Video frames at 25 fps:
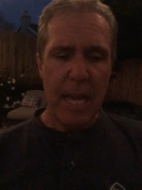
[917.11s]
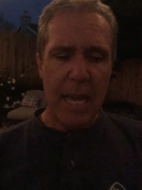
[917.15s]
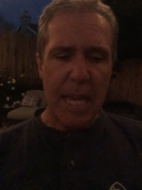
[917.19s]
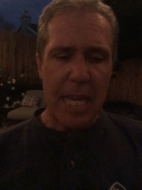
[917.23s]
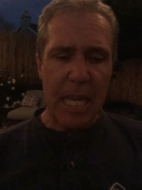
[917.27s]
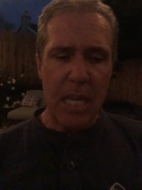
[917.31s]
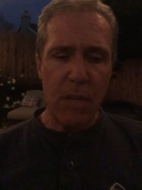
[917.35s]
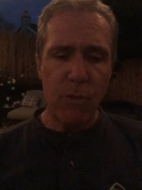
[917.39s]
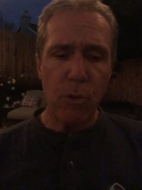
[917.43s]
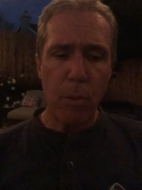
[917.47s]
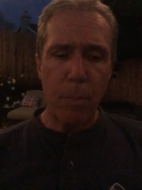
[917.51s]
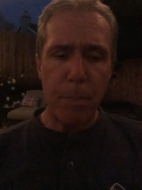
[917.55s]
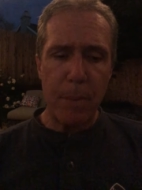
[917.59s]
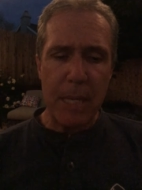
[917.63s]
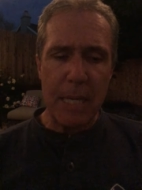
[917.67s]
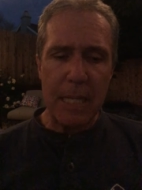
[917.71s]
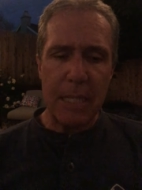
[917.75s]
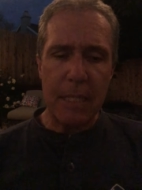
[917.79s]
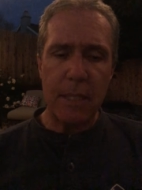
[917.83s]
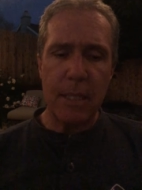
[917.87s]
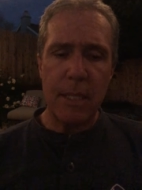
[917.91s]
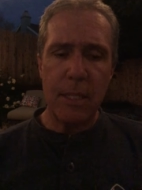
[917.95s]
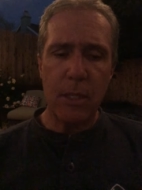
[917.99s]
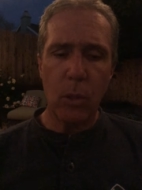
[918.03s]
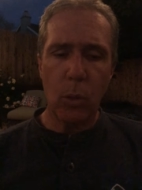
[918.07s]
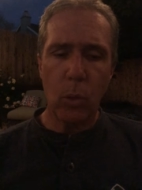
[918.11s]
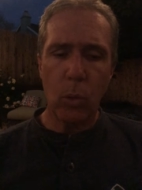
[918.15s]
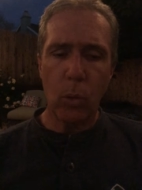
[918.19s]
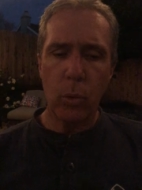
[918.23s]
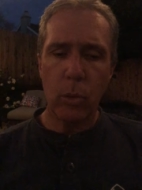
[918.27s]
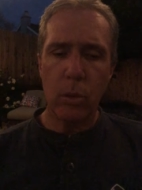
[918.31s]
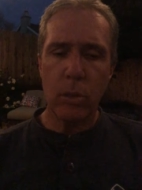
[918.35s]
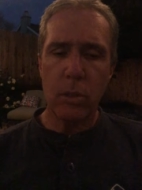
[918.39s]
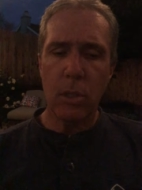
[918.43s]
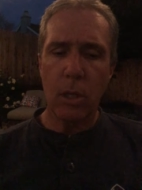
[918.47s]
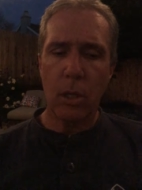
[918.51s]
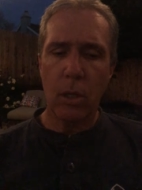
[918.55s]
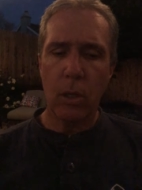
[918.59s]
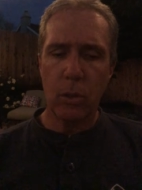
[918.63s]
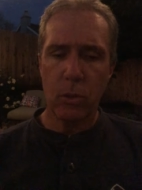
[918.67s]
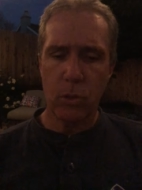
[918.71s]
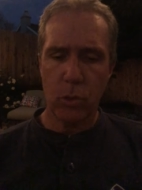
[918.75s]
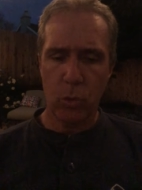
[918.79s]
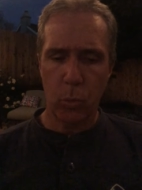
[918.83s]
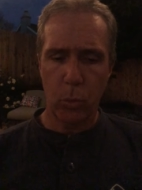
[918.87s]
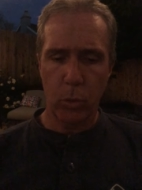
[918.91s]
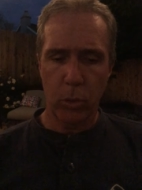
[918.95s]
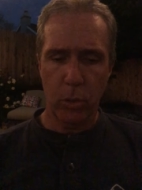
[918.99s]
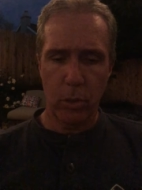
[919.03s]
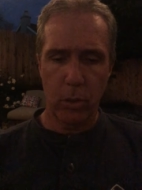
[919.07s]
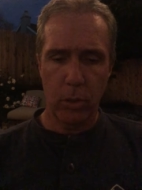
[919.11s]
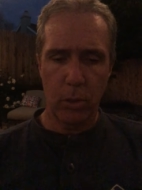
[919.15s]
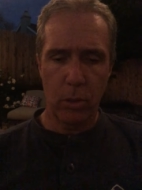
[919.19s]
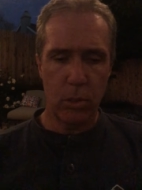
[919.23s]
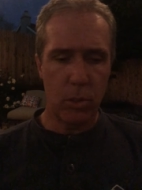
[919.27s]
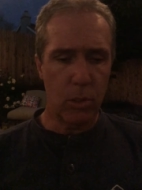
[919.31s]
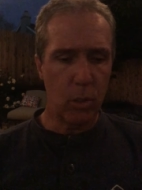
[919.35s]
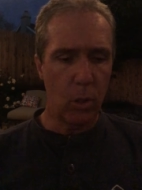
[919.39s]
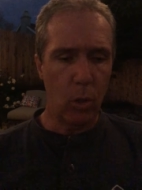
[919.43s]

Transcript: He repeated the old doll's words